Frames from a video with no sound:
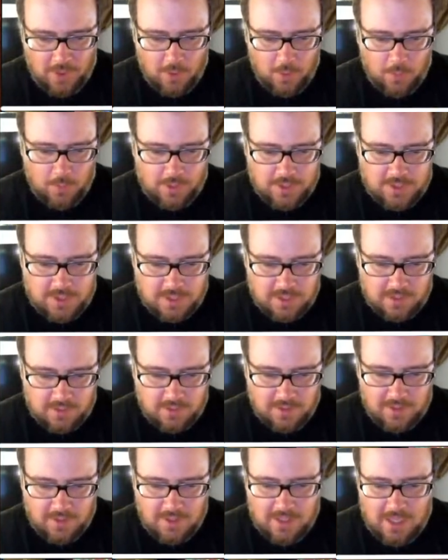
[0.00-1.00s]
What is he?
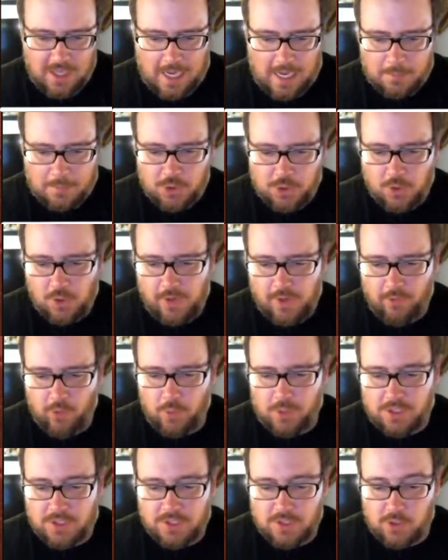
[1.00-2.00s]
I'm sure
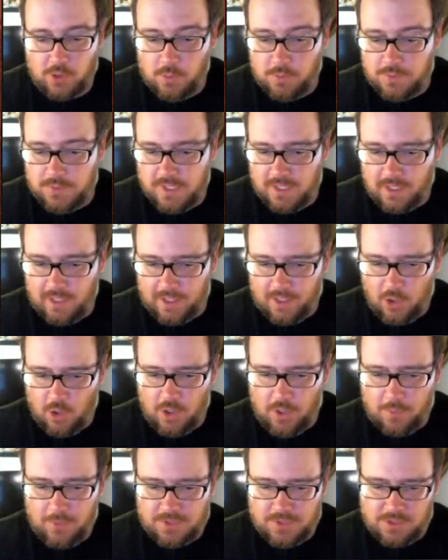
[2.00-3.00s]
everyone assumes that, like, oh,
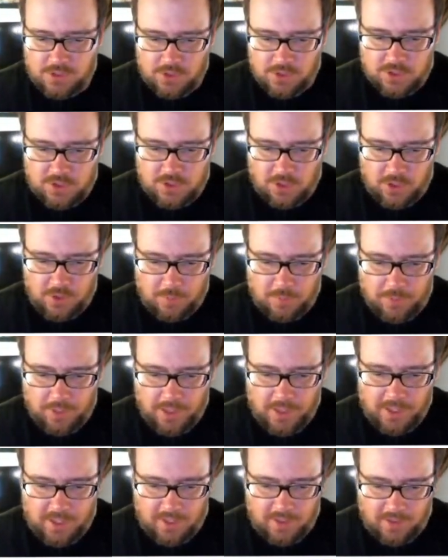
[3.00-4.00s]
he must have just started
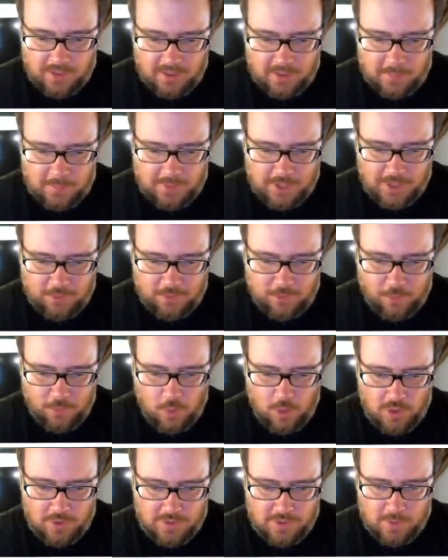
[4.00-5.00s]
playing
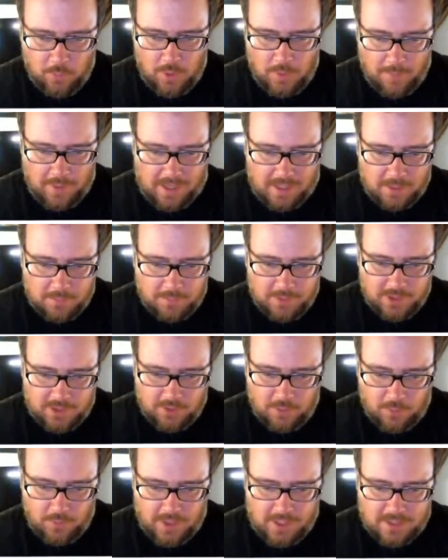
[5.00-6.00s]
MK4 and then went back and played
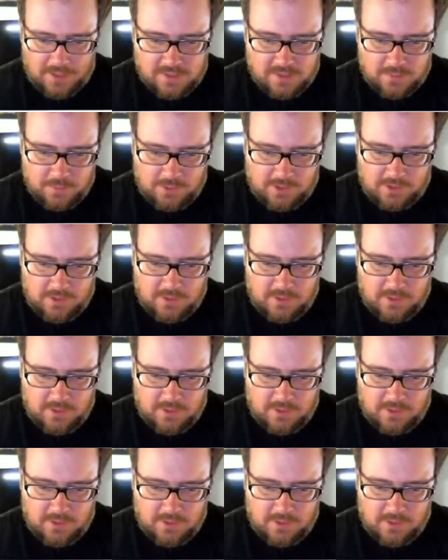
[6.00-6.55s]
the rest, but